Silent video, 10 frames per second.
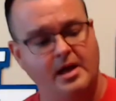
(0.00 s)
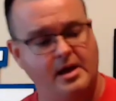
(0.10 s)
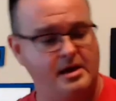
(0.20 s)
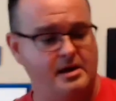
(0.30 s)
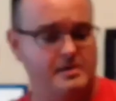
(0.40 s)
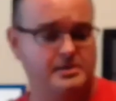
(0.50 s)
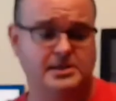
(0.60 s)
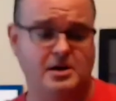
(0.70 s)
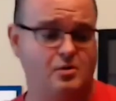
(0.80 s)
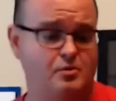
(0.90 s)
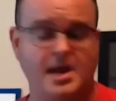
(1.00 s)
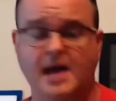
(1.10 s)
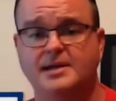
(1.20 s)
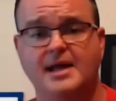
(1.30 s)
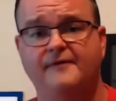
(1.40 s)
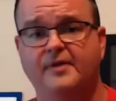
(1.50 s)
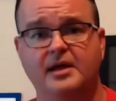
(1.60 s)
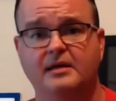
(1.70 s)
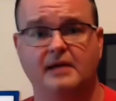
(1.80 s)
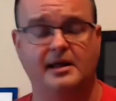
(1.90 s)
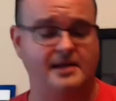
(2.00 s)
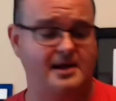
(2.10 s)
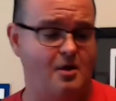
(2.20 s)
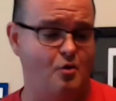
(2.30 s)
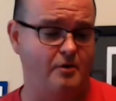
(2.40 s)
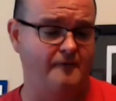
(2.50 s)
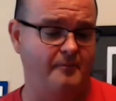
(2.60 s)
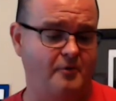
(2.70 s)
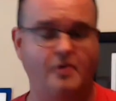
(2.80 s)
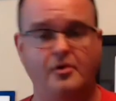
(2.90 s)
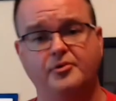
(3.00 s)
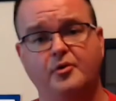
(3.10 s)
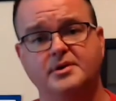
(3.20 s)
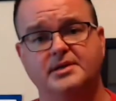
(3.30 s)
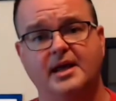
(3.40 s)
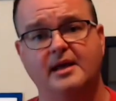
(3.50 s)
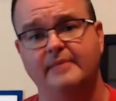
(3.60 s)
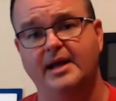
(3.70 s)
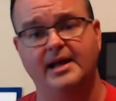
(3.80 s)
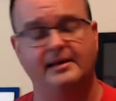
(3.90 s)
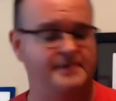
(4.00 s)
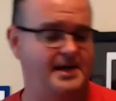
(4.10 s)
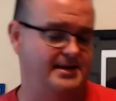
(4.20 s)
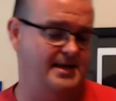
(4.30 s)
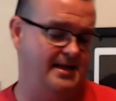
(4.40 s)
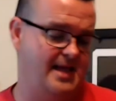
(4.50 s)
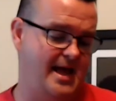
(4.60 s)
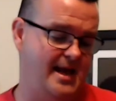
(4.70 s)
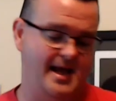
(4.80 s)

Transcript: Uh, so yeah, definitely. I think I'll order from Chrono Toys again, man. I, I dig that.